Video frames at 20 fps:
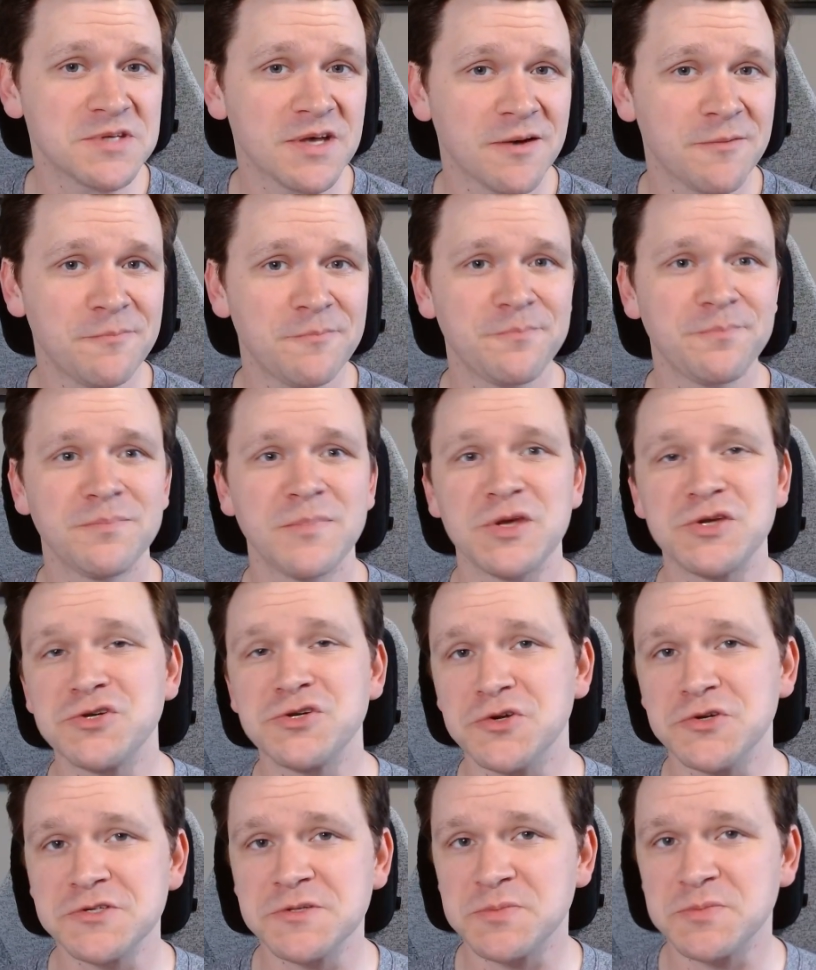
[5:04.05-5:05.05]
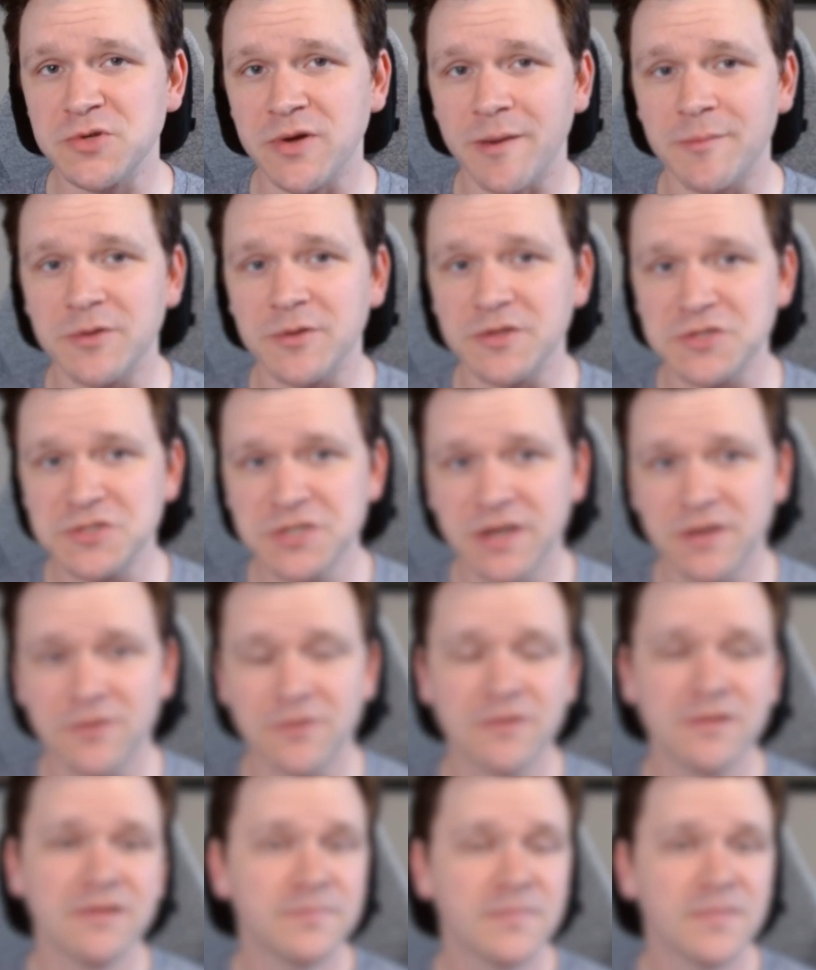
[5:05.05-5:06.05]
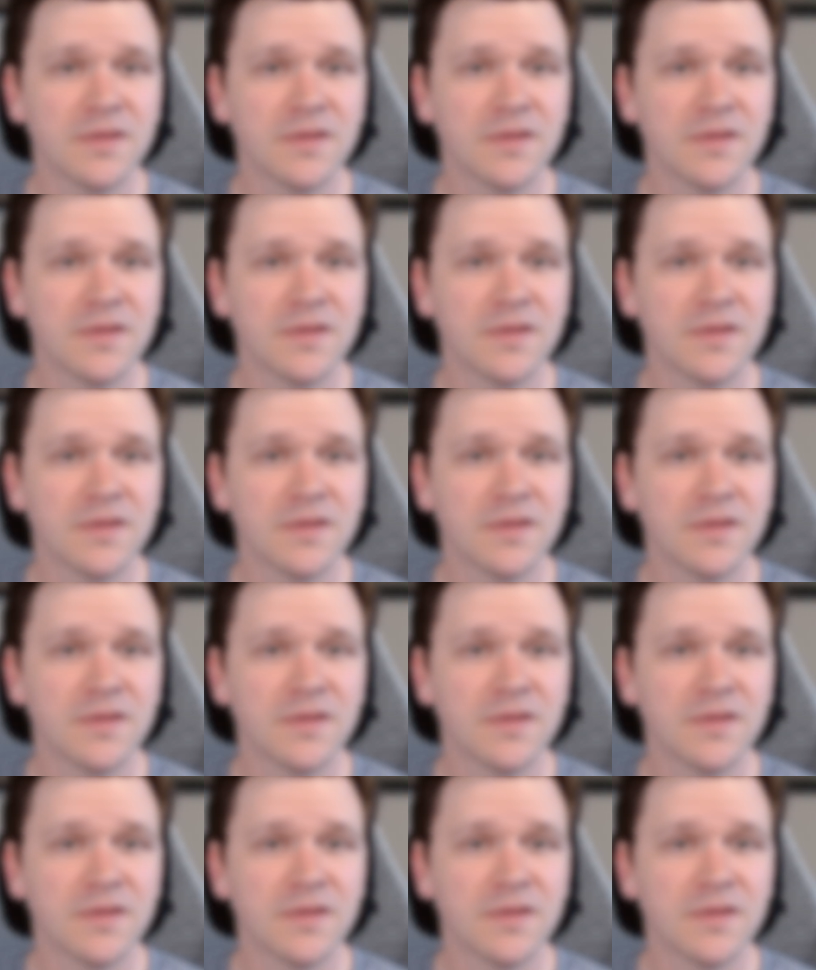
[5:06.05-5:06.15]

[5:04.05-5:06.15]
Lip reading: up, make sure you're subscribed to the channel.